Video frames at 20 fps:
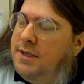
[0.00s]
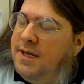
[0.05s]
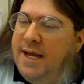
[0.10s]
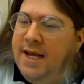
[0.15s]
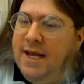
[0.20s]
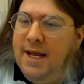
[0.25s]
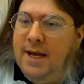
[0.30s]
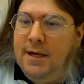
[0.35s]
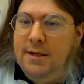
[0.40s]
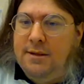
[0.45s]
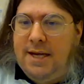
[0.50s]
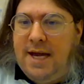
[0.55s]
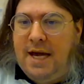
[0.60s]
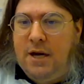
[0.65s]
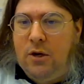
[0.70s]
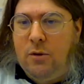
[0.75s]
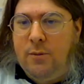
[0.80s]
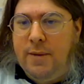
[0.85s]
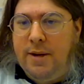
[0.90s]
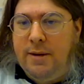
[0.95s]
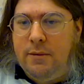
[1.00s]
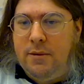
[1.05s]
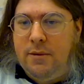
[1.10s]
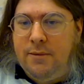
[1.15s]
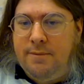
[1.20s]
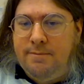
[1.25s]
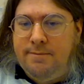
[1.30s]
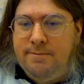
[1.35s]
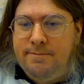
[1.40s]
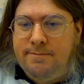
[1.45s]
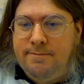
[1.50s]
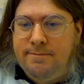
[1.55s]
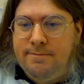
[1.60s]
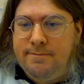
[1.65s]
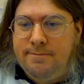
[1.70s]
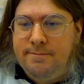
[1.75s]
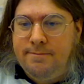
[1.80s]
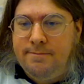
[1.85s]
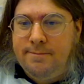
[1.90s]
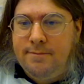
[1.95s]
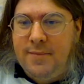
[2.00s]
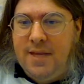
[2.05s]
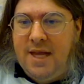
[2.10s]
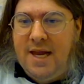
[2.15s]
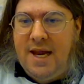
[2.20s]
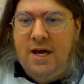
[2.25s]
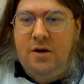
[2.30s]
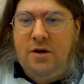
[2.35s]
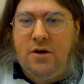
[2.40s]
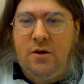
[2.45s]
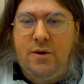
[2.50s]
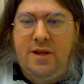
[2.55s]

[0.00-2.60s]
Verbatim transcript: Yeah, I don't remember. And I don't